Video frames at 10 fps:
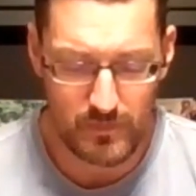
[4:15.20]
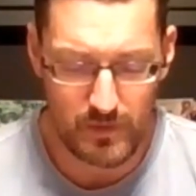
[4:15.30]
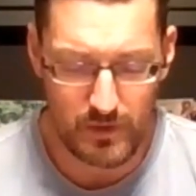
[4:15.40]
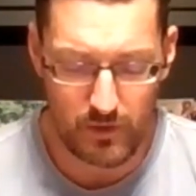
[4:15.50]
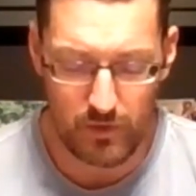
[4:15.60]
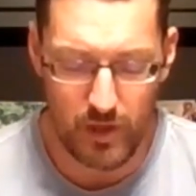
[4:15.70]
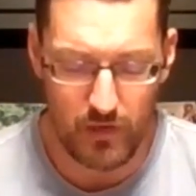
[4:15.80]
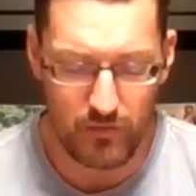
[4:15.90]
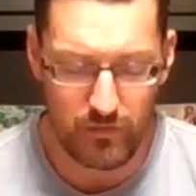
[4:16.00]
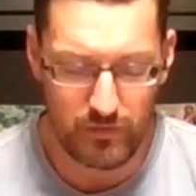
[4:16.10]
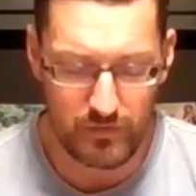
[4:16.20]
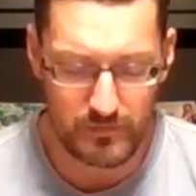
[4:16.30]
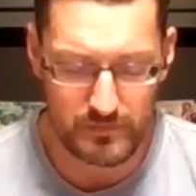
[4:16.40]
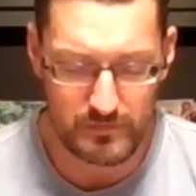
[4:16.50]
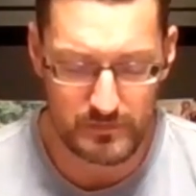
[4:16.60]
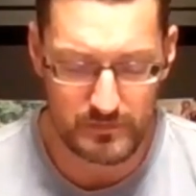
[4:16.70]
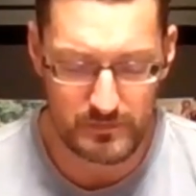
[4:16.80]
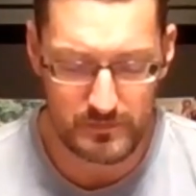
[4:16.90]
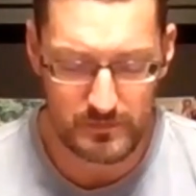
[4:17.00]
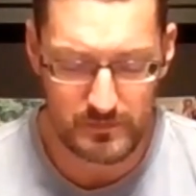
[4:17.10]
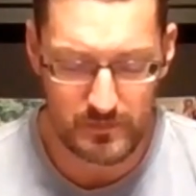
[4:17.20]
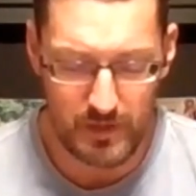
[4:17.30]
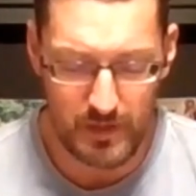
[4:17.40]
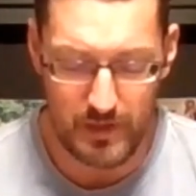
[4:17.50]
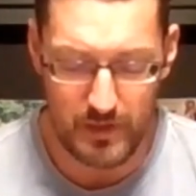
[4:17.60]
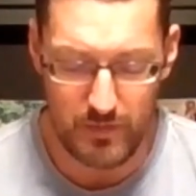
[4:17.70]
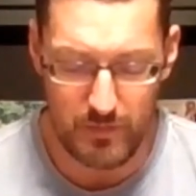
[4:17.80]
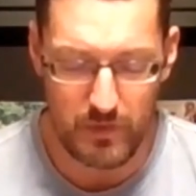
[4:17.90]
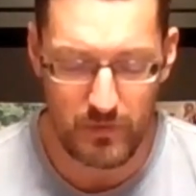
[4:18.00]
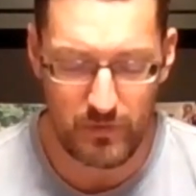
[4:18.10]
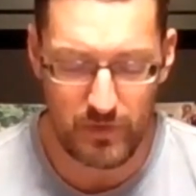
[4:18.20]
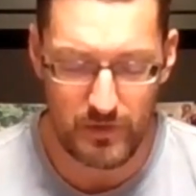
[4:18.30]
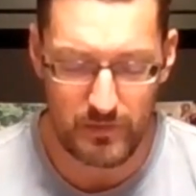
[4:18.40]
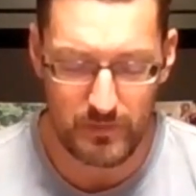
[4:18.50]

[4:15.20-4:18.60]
your love, and your mercy